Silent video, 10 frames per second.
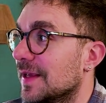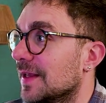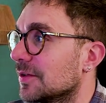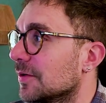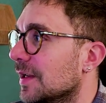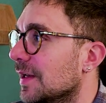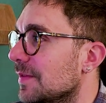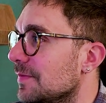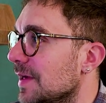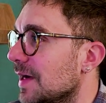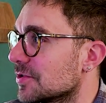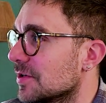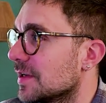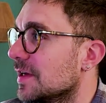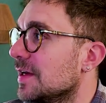okay, let me
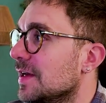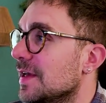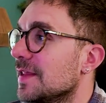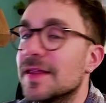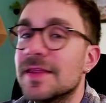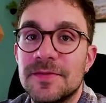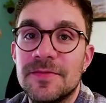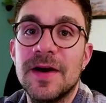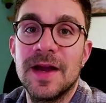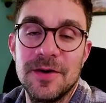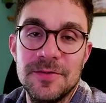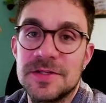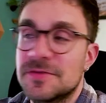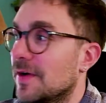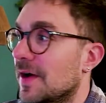actually identify how
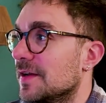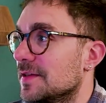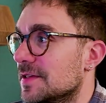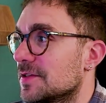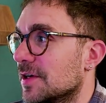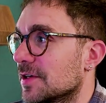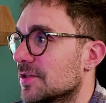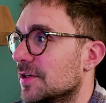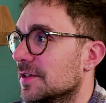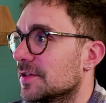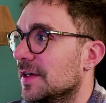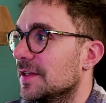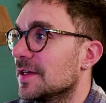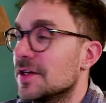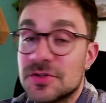this file is structured,
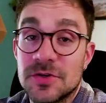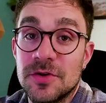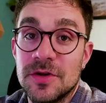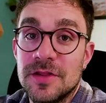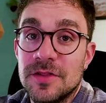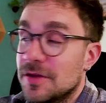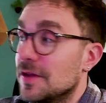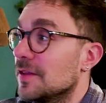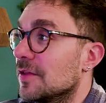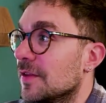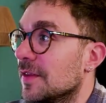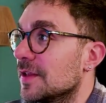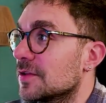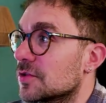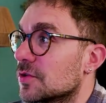right? So it don't
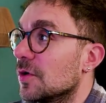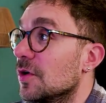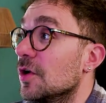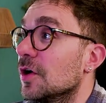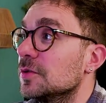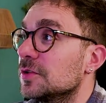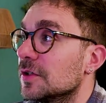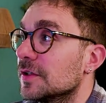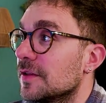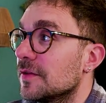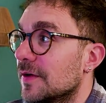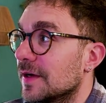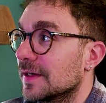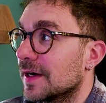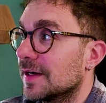need to load all the
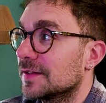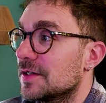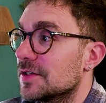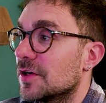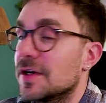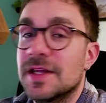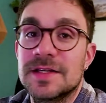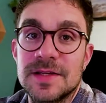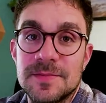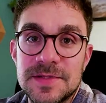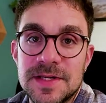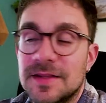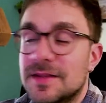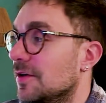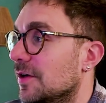different characters, only a
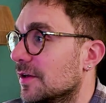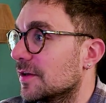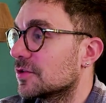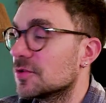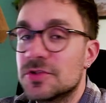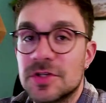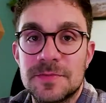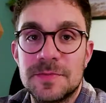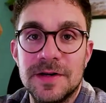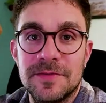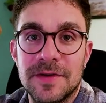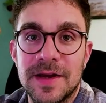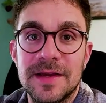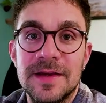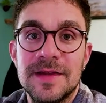subset in order to just
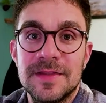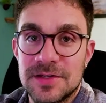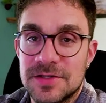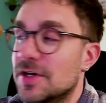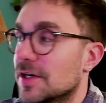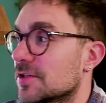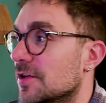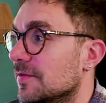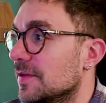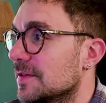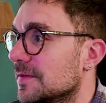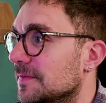verify the structure of it.